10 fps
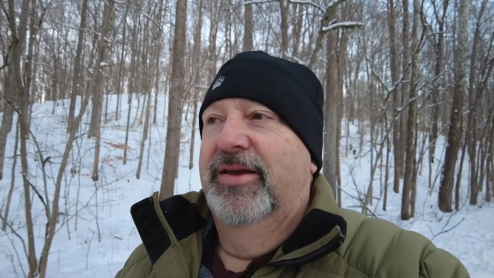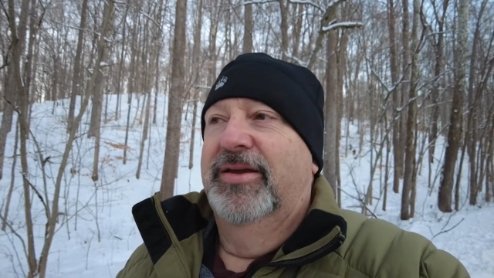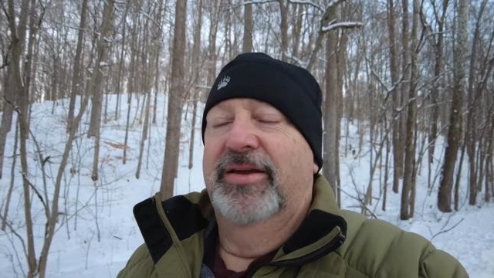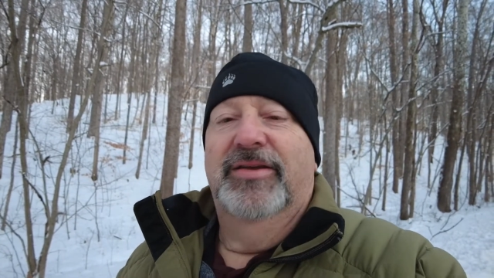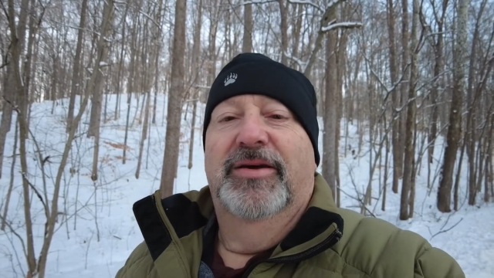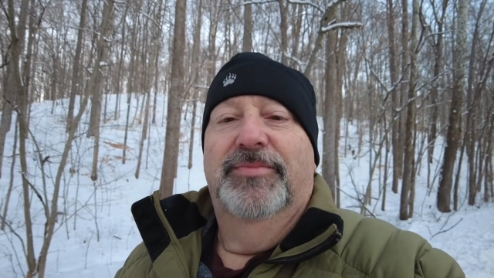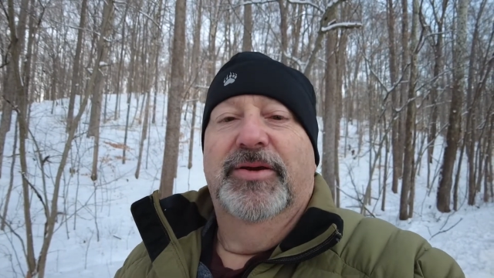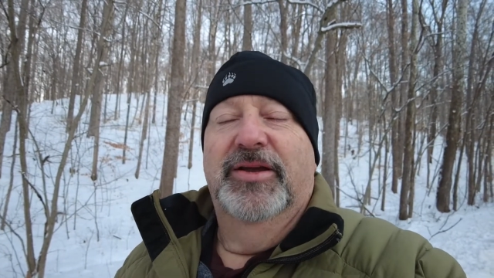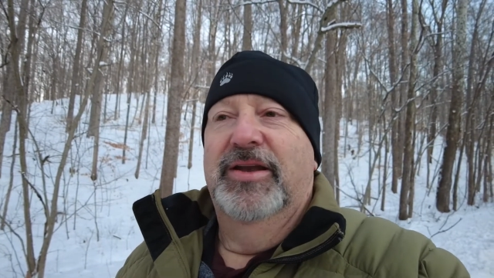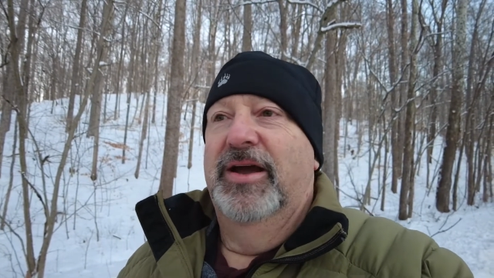getting up
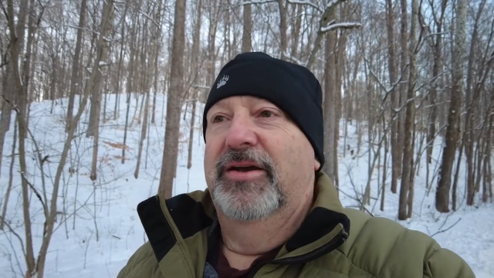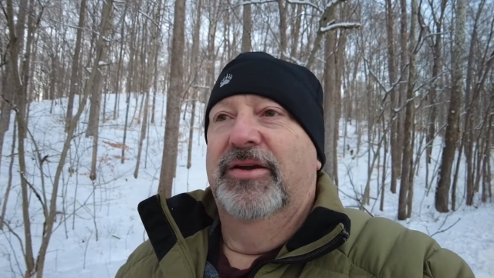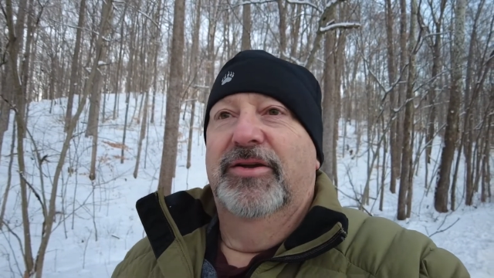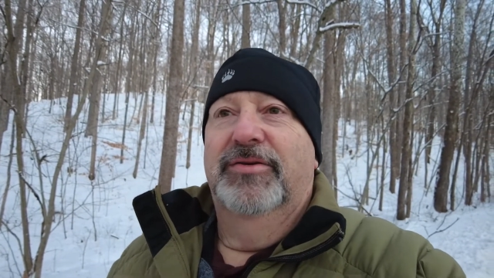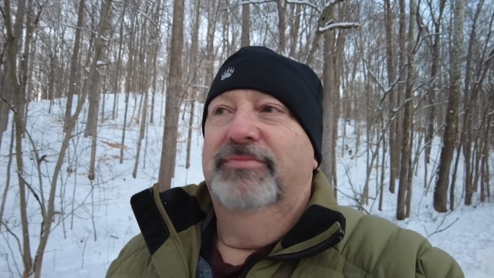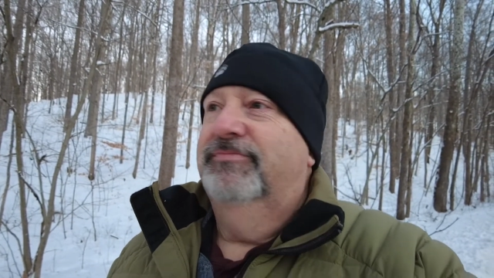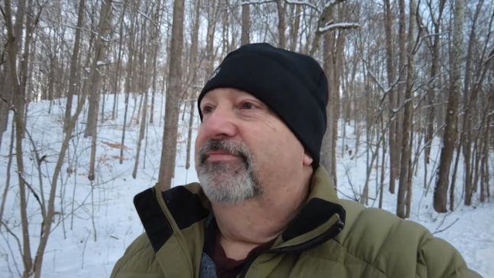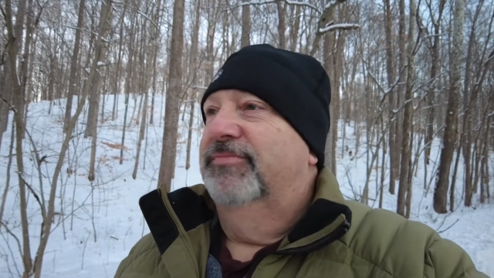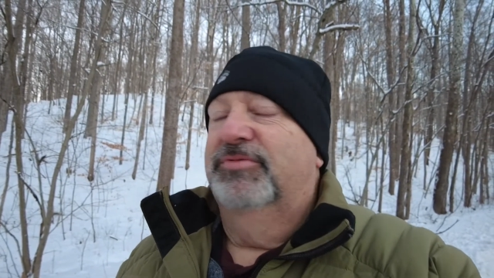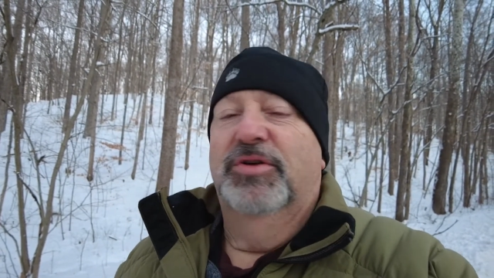and getting out here,
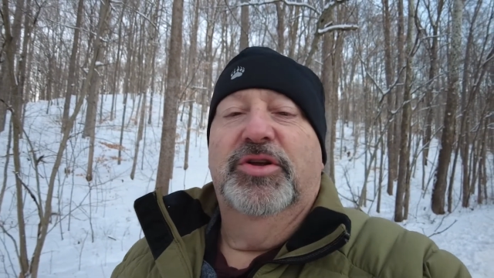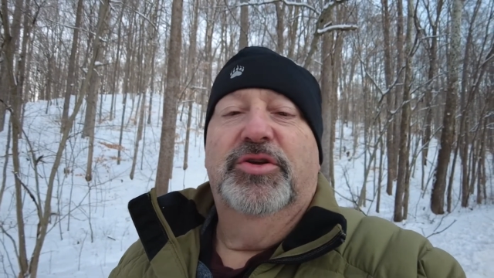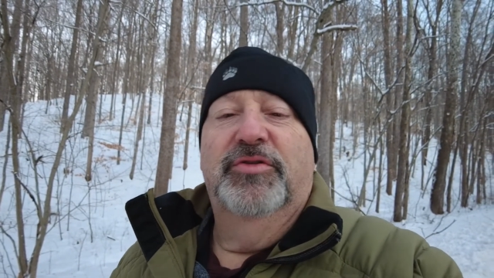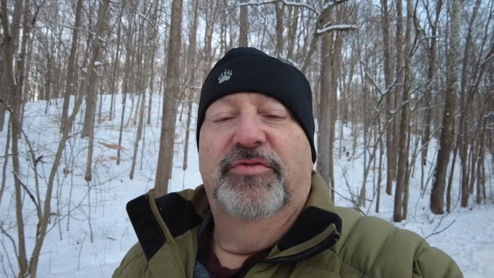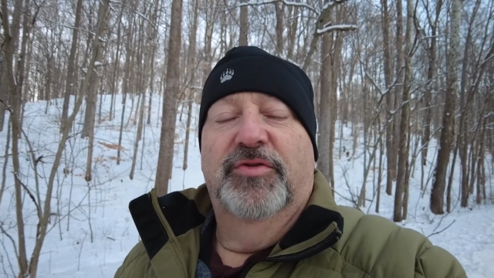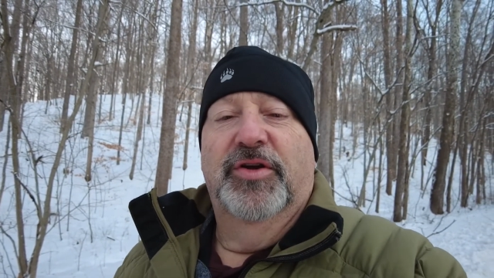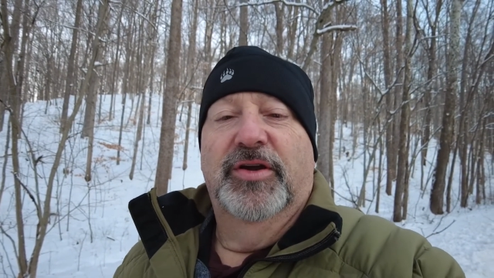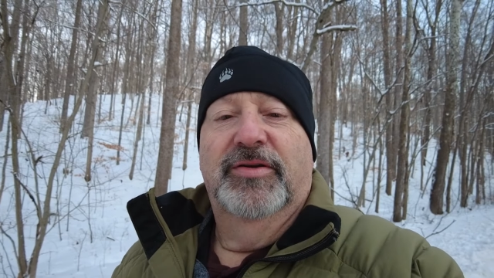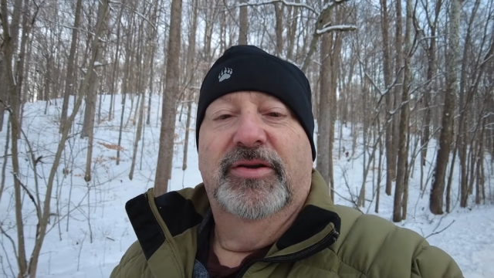it's really good for you,